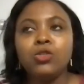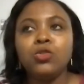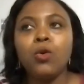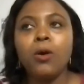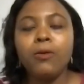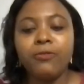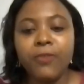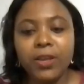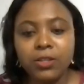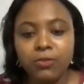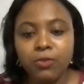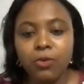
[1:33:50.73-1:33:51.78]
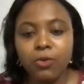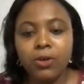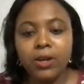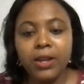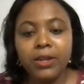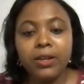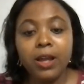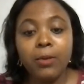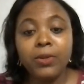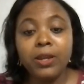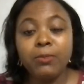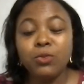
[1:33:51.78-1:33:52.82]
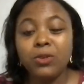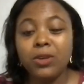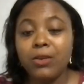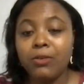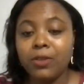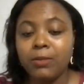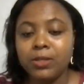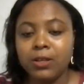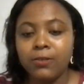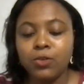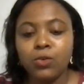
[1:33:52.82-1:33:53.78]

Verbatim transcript: So first of all, learning, helping them to learn of themselves,